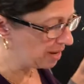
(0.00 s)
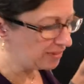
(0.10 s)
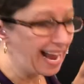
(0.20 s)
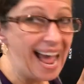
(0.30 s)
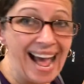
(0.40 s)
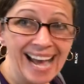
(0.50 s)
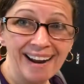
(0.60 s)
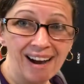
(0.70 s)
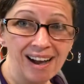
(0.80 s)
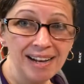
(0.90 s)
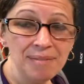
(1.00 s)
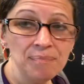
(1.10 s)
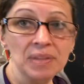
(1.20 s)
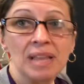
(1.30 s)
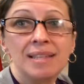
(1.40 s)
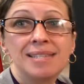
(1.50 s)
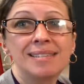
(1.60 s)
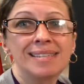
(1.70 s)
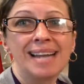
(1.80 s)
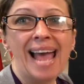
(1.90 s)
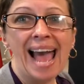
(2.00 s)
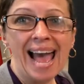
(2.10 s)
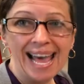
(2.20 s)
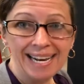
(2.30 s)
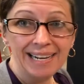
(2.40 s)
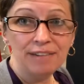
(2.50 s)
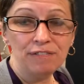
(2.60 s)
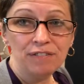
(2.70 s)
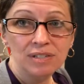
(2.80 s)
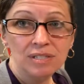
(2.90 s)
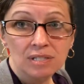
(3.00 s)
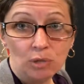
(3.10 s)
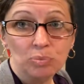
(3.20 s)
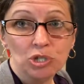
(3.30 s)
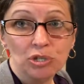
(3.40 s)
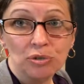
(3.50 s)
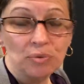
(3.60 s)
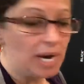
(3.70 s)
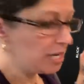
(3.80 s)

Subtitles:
to add on, this is an additive sculpture, right?